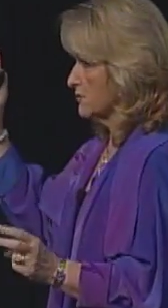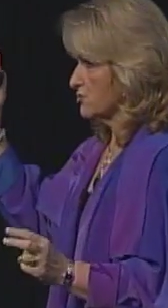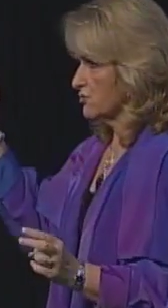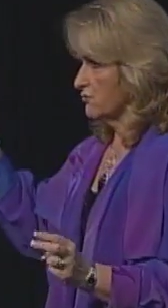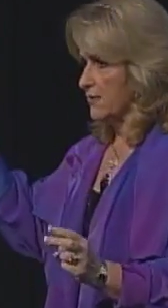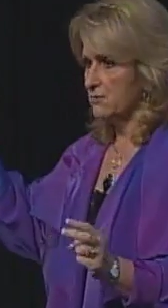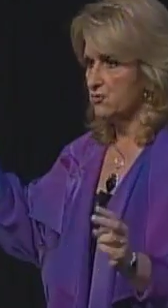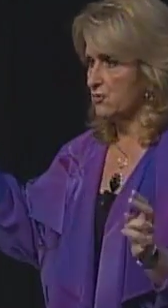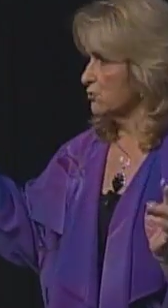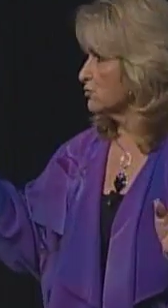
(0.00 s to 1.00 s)
a show of hands?
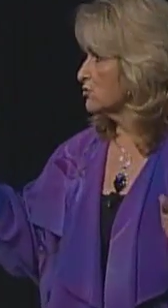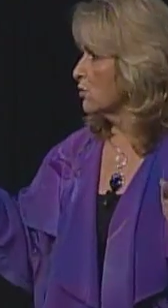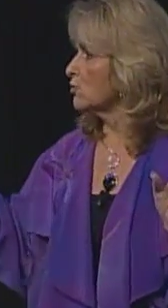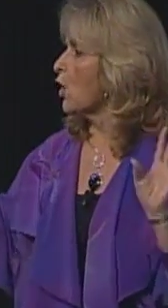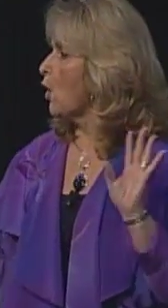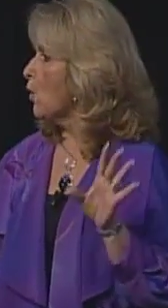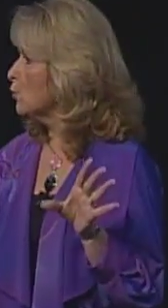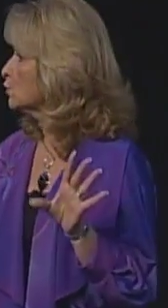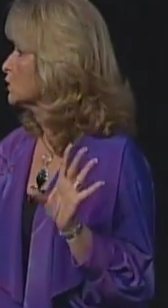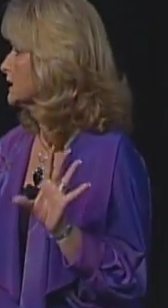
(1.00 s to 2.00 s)
So you don't
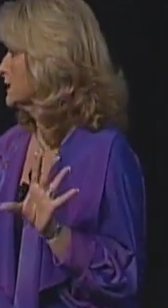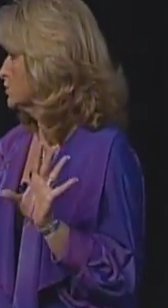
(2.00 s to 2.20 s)
only